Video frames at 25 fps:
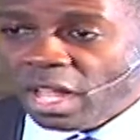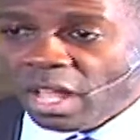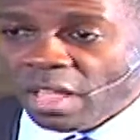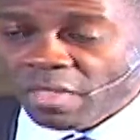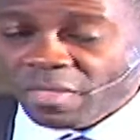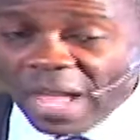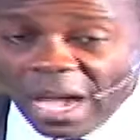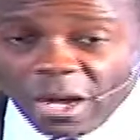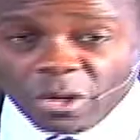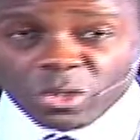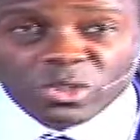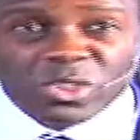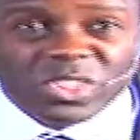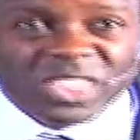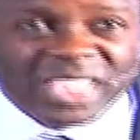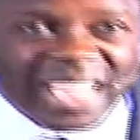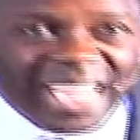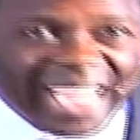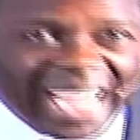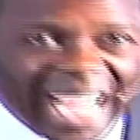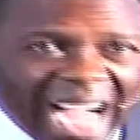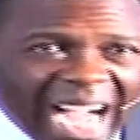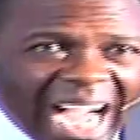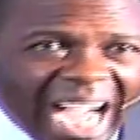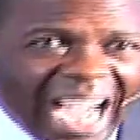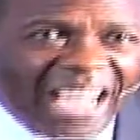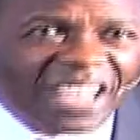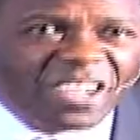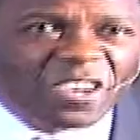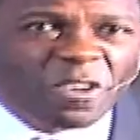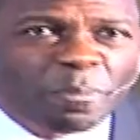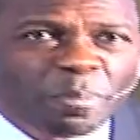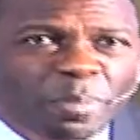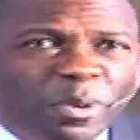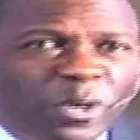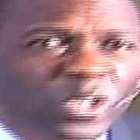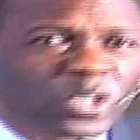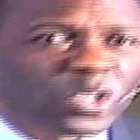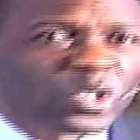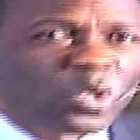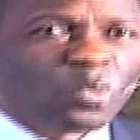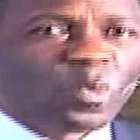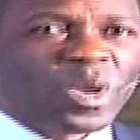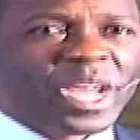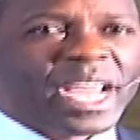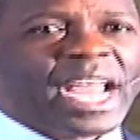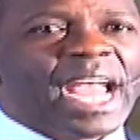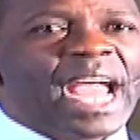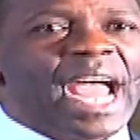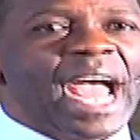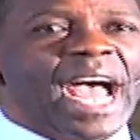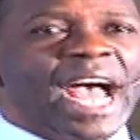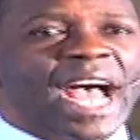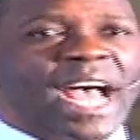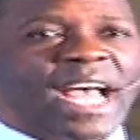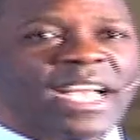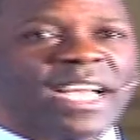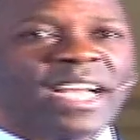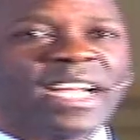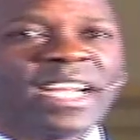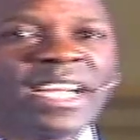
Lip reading: That was the kind of person we had,